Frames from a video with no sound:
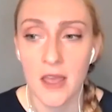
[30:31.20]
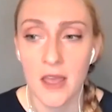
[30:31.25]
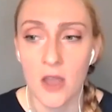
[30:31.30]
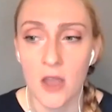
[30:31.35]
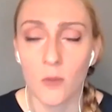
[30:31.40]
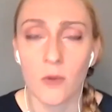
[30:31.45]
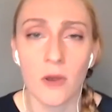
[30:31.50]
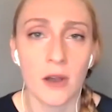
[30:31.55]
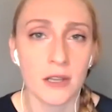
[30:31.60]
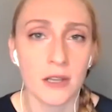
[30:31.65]

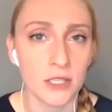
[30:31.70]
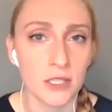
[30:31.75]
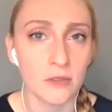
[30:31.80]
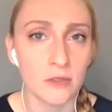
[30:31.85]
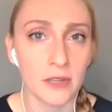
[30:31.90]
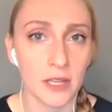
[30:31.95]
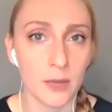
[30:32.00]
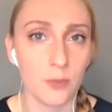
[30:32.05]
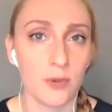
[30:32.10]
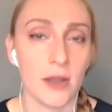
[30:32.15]
We're also
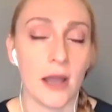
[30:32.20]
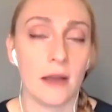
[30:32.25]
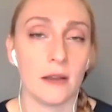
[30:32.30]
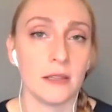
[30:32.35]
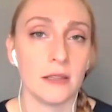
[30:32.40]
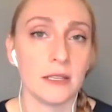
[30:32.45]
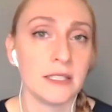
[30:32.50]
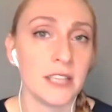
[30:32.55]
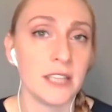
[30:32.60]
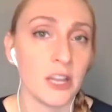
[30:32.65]
really proud
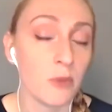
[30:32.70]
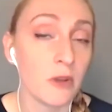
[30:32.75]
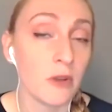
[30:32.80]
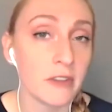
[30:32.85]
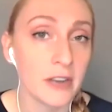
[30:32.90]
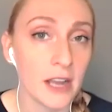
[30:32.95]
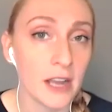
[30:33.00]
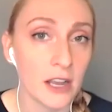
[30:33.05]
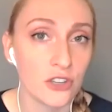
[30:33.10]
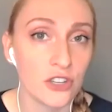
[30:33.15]
of the
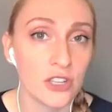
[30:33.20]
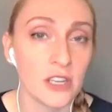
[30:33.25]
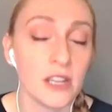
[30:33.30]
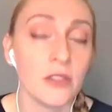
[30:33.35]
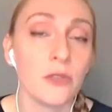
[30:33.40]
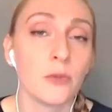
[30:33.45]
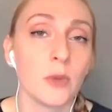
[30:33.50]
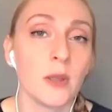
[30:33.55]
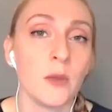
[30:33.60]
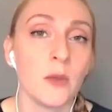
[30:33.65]
stigma reduction
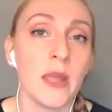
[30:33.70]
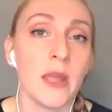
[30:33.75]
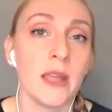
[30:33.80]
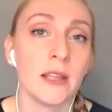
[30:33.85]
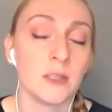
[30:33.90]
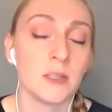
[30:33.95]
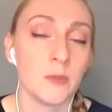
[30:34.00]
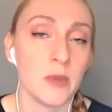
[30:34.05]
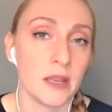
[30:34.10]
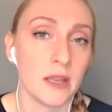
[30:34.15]
in three
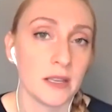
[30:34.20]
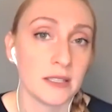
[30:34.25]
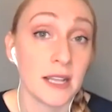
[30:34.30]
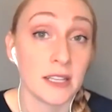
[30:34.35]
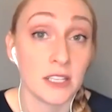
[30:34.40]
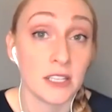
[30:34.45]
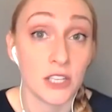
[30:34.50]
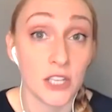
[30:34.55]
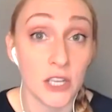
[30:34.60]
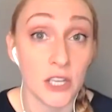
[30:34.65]
weeks because
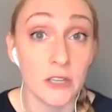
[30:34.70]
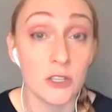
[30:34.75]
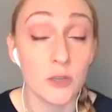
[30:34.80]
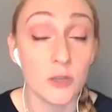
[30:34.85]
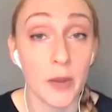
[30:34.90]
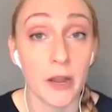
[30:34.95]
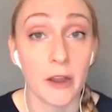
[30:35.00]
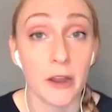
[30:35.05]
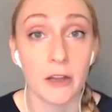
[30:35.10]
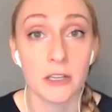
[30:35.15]
that's a
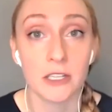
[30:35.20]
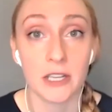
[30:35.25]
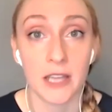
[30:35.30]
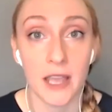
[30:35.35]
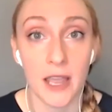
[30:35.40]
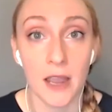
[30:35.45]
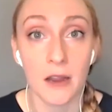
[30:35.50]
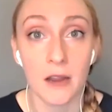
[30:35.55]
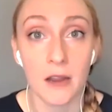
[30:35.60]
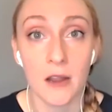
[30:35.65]
huge barrier to
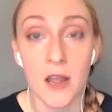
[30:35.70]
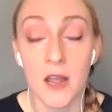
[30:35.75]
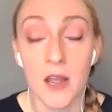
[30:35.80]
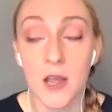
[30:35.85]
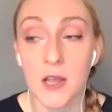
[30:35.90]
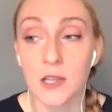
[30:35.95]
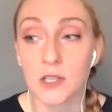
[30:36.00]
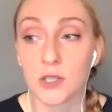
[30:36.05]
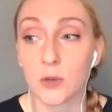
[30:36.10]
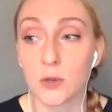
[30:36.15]
care.
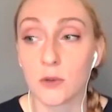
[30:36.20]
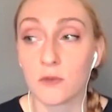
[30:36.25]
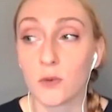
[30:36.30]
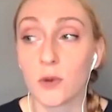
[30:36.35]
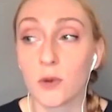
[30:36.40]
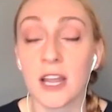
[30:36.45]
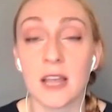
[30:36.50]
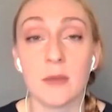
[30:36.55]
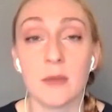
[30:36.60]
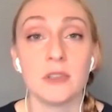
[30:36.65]
So if
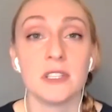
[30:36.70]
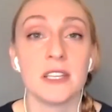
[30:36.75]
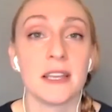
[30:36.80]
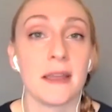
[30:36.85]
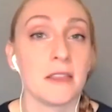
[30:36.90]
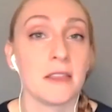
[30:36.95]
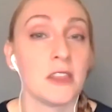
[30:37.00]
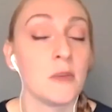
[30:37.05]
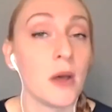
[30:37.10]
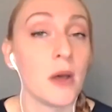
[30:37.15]
we're able
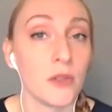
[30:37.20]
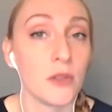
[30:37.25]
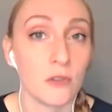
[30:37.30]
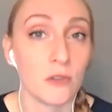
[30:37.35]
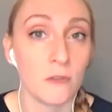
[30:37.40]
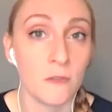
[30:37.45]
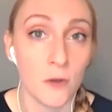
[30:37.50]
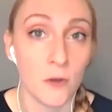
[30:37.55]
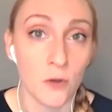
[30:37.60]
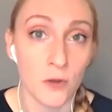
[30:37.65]
to get them on
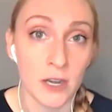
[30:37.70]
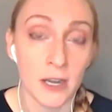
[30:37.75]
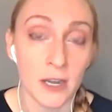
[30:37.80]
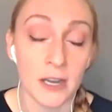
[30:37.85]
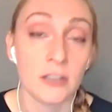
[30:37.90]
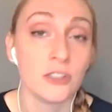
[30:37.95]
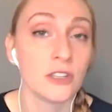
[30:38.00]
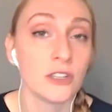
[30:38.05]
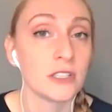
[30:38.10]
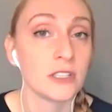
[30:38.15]
their phone
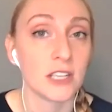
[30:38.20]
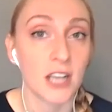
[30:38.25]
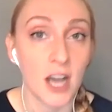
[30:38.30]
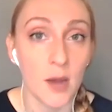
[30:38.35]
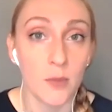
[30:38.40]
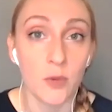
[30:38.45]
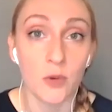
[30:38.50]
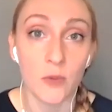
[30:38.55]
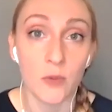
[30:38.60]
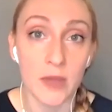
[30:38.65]
and in just a
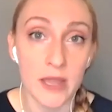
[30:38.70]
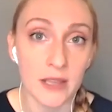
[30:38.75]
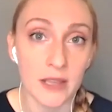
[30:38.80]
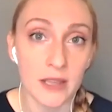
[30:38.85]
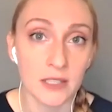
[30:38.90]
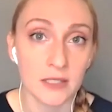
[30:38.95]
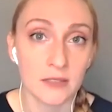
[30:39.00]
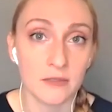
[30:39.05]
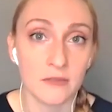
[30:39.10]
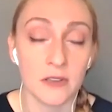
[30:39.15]
couple
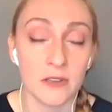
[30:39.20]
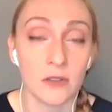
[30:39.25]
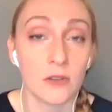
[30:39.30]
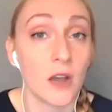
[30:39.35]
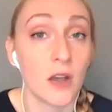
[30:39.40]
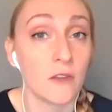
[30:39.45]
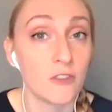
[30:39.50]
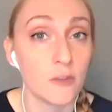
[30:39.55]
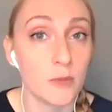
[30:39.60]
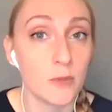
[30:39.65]
weeks feel
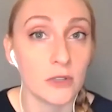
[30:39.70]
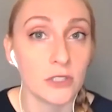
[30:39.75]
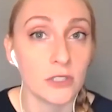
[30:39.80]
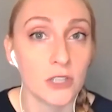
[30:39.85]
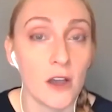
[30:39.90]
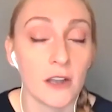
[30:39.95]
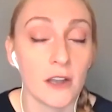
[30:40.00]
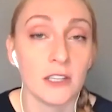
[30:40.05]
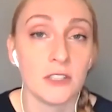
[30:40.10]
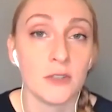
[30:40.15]
comfortable
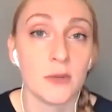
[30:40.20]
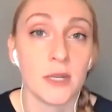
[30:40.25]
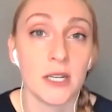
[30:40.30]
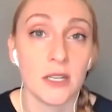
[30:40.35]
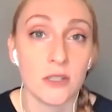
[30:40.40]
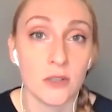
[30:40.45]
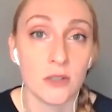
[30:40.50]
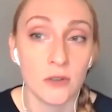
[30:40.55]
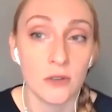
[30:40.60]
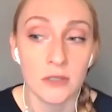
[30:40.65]
talking to an
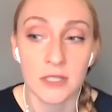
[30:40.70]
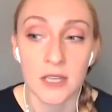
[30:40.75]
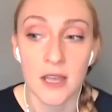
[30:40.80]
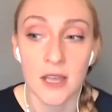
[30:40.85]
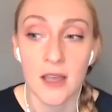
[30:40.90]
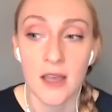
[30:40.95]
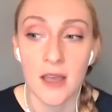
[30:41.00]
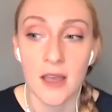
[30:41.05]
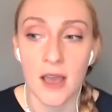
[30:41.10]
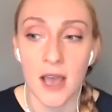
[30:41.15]
adult,
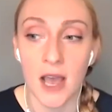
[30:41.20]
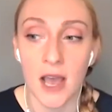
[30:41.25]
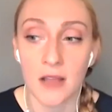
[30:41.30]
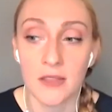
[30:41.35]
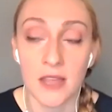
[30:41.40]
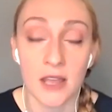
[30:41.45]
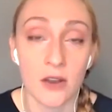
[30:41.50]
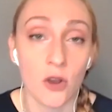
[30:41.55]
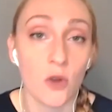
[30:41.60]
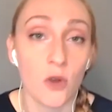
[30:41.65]

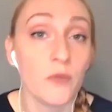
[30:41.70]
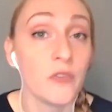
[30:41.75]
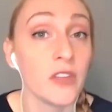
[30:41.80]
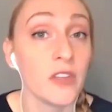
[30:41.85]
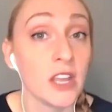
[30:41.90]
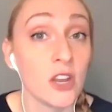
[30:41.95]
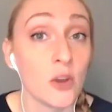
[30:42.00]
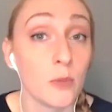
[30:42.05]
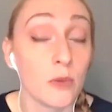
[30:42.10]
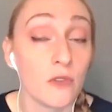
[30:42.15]
uh, then
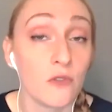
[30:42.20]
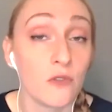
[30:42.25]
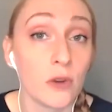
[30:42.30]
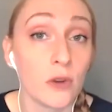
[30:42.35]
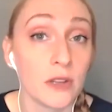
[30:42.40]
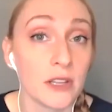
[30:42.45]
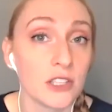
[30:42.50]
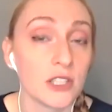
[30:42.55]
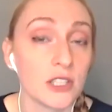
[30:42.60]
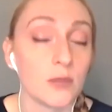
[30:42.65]
hopefully, you know,
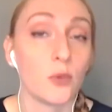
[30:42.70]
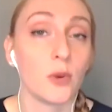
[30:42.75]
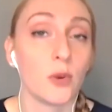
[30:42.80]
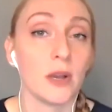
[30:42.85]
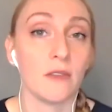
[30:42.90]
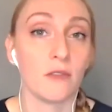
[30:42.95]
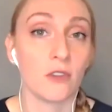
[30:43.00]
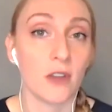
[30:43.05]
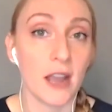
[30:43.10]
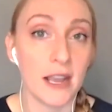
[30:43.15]
before there's the
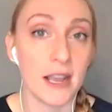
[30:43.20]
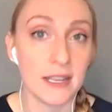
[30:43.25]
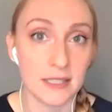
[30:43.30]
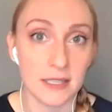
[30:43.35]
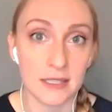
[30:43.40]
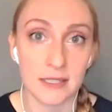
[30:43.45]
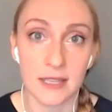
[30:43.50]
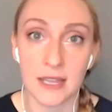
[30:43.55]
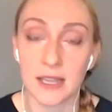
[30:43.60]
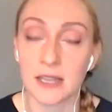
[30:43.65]
point of
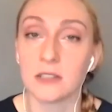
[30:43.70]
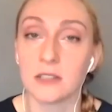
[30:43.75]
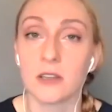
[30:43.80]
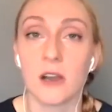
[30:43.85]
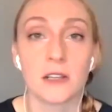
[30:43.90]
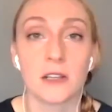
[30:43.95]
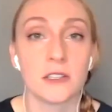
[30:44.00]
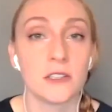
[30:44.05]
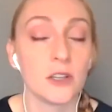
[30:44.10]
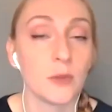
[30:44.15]
crisis, they can
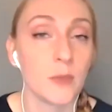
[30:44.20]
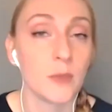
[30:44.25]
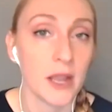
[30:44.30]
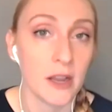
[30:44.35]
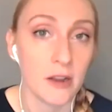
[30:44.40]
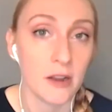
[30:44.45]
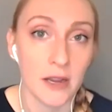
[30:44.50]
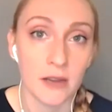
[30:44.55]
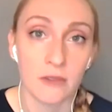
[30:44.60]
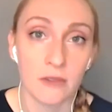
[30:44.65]
talk to their
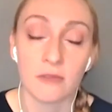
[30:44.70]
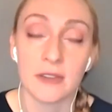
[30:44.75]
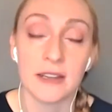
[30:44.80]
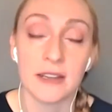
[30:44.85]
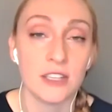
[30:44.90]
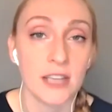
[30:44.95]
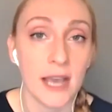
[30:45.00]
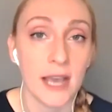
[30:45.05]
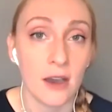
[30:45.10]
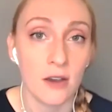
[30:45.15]
parent,
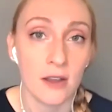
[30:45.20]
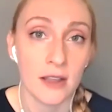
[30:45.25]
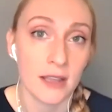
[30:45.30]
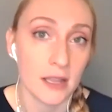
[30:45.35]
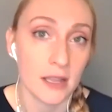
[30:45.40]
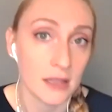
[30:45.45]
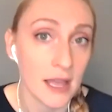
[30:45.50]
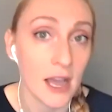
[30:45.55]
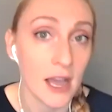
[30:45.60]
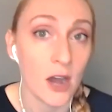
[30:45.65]
reach out,
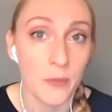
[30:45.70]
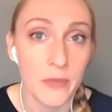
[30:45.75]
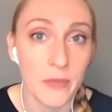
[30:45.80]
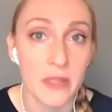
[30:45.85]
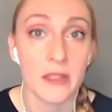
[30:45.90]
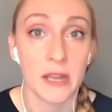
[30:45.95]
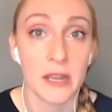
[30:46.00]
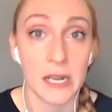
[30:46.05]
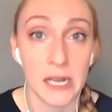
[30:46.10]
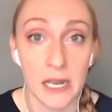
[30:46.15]
and get the help
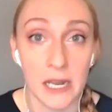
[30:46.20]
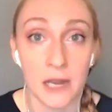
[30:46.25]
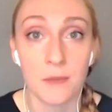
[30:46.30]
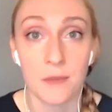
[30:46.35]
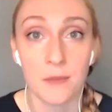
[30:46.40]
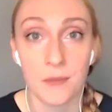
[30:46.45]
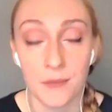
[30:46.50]
that they need.